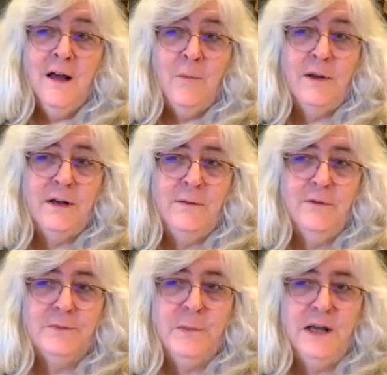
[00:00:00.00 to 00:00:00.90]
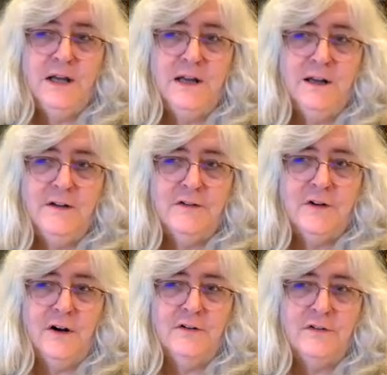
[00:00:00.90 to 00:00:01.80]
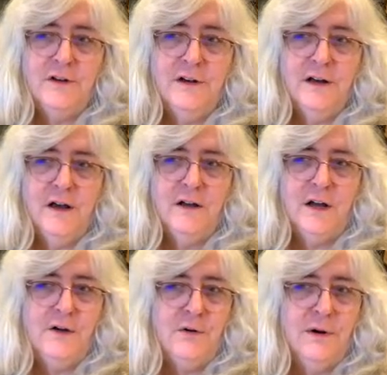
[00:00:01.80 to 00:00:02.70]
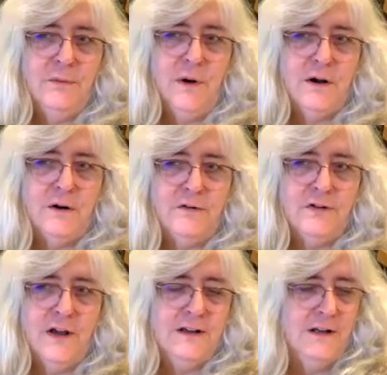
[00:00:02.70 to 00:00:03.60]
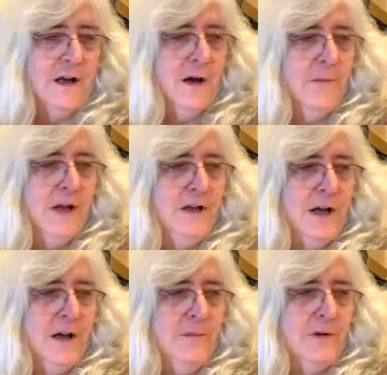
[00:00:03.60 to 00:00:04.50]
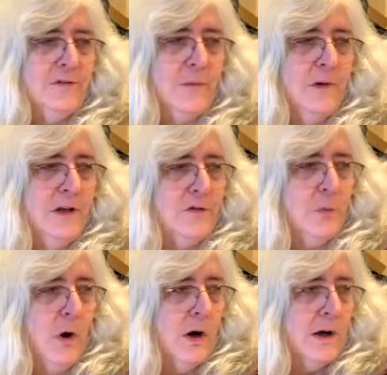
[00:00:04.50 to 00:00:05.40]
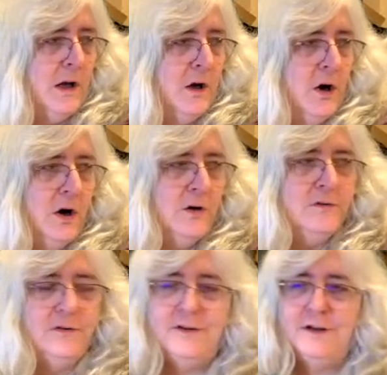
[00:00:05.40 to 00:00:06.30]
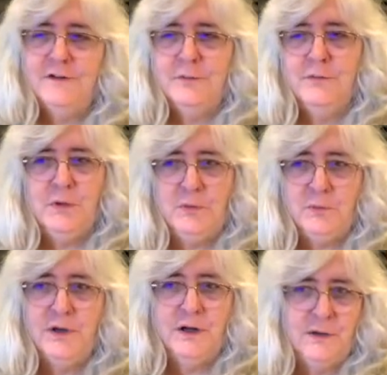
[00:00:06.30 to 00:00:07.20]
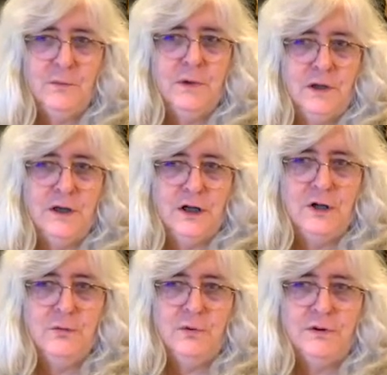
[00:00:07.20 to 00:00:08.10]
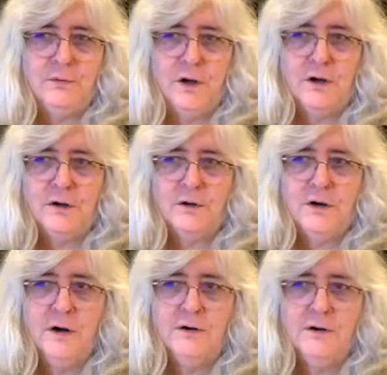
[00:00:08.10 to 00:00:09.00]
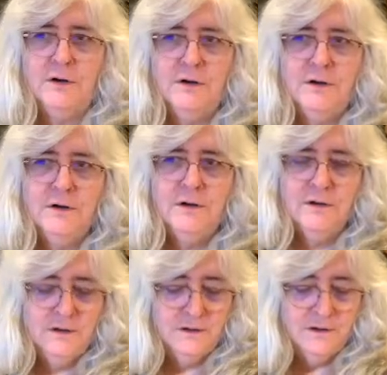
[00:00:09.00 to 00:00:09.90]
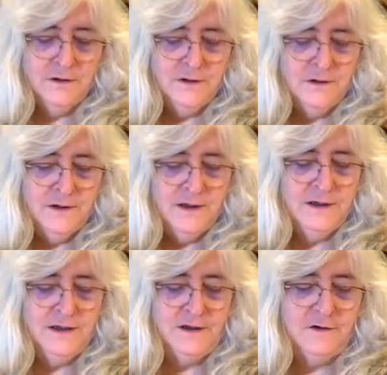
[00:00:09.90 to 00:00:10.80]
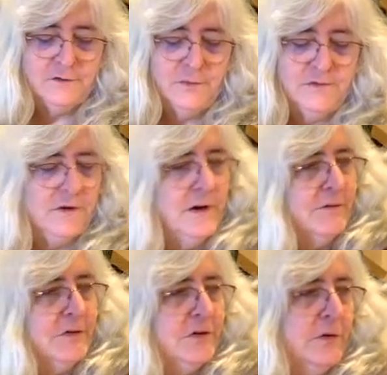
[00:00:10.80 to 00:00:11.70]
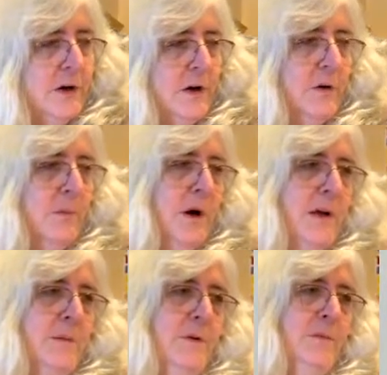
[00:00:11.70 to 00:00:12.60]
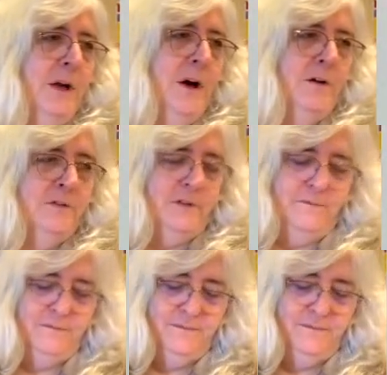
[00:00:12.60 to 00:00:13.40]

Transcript: When I was making these cards, the Hunkydory rockers hadn't come in yet, but some of these walking cards and things would be really, really cute with a rocker card. Any of these ones that have a circular bottom would be awesome.